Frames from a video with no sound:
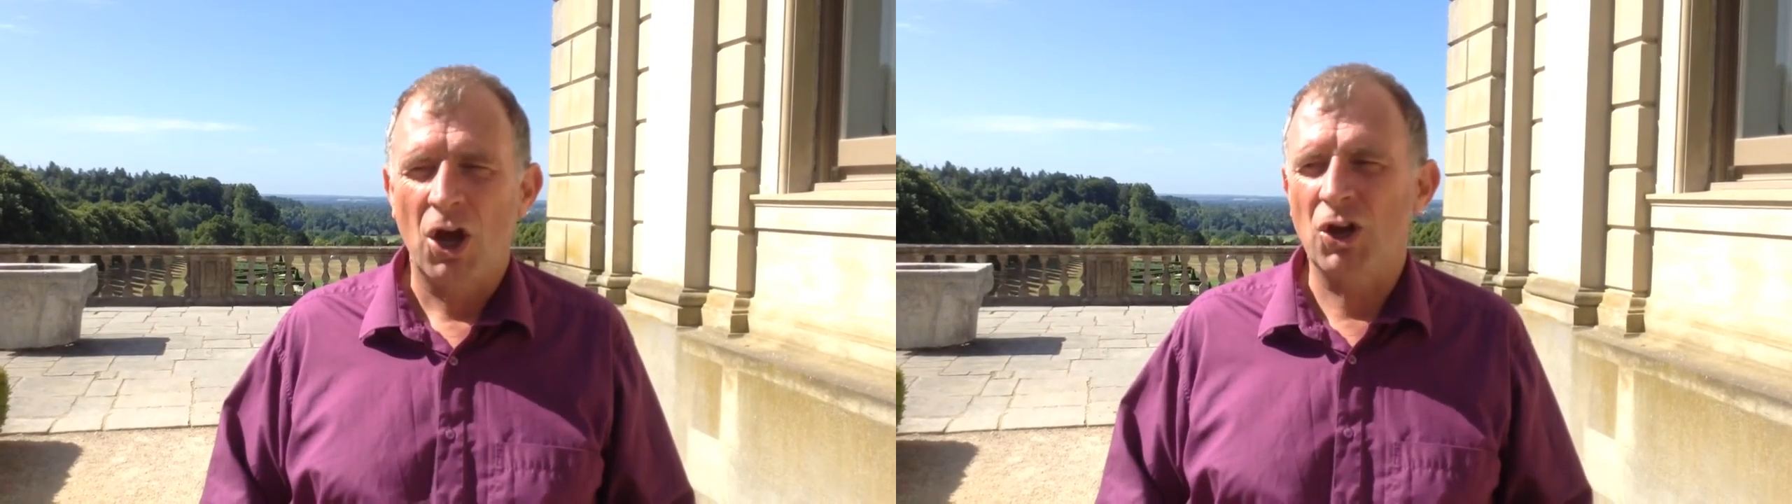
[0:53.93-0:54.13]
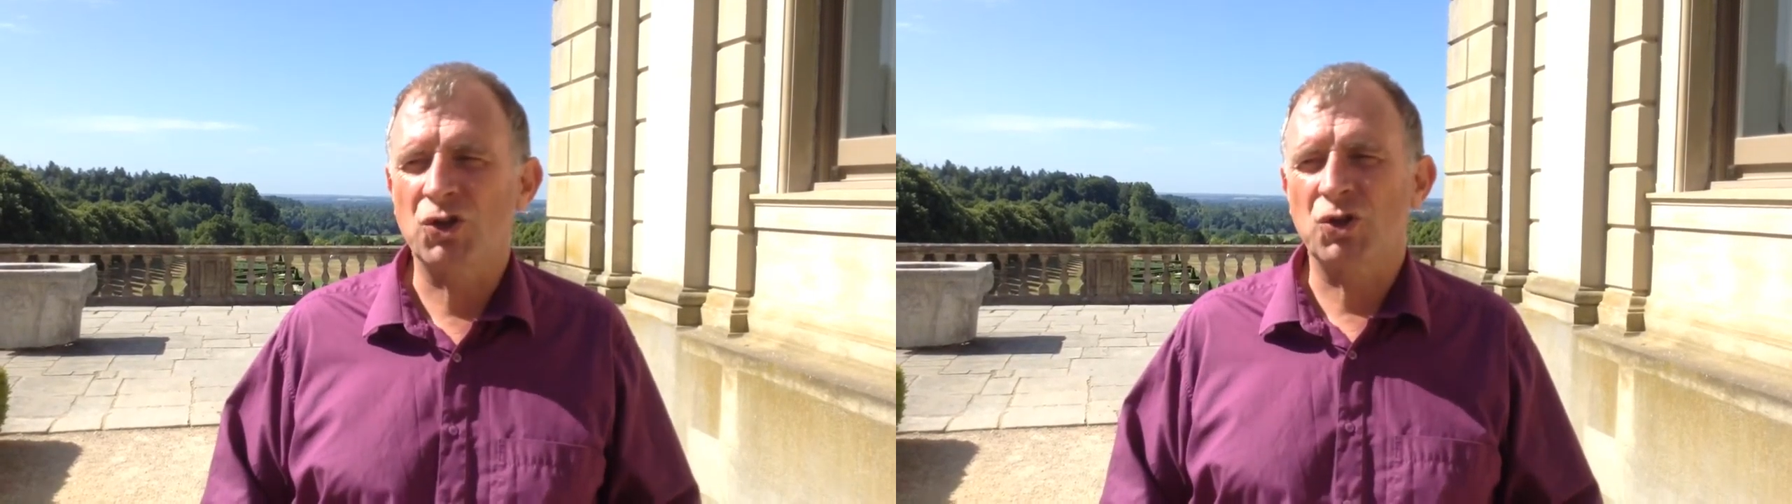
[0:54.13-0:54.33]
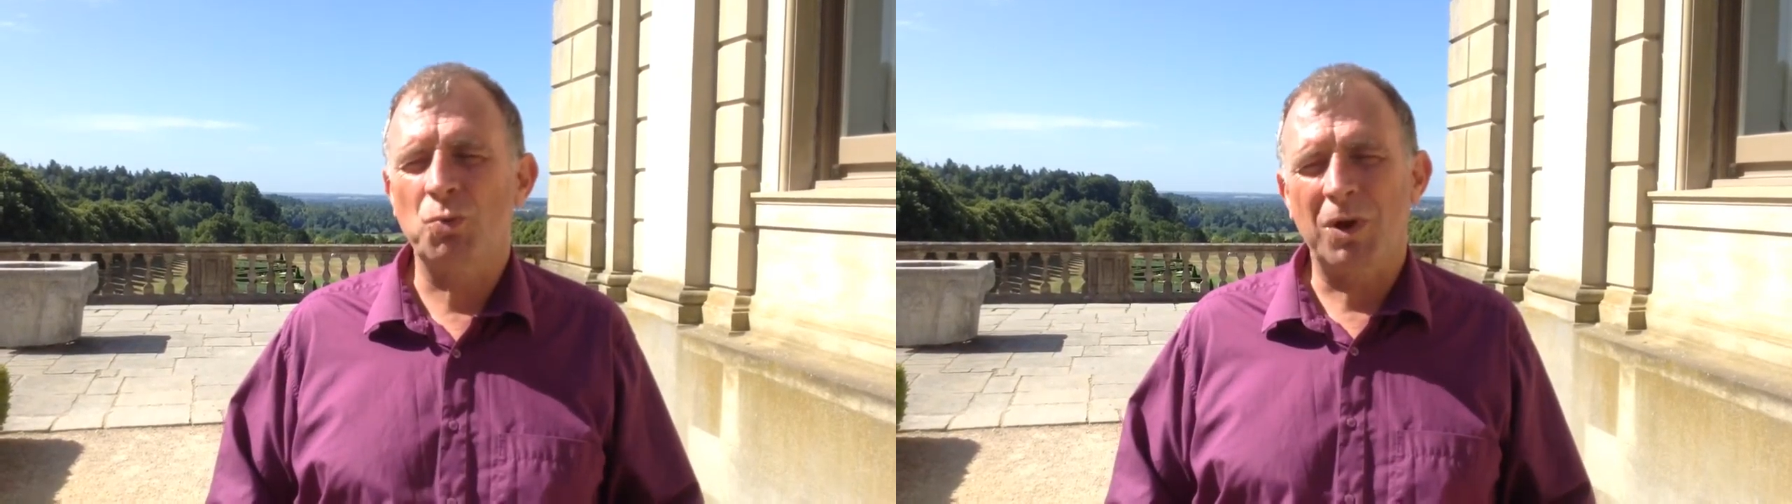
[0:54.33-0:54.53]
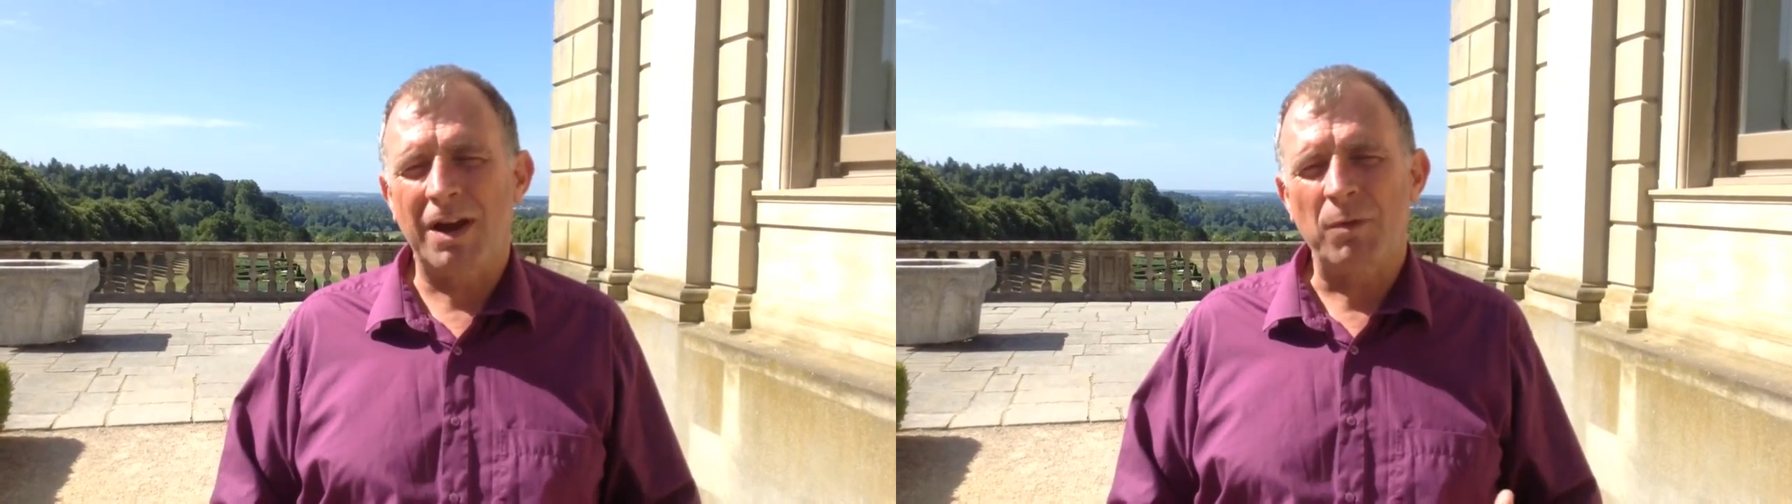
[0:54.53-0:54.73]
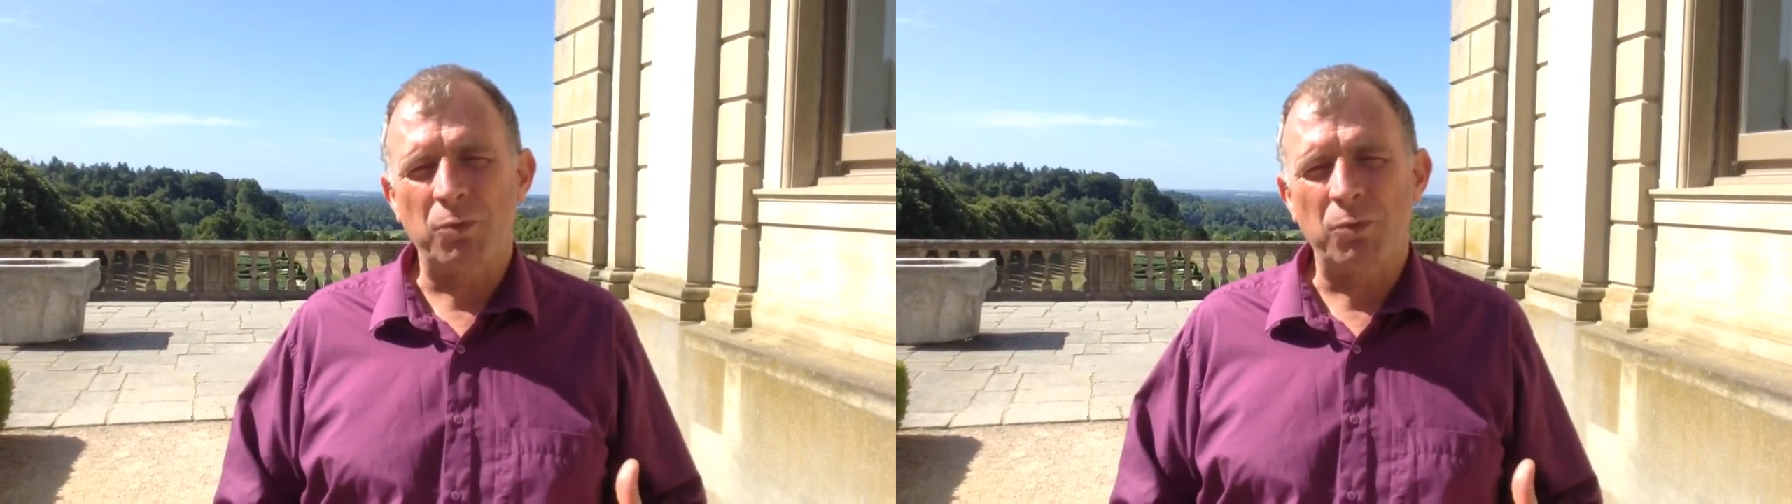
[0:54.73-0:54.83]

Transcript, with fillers: and some will have a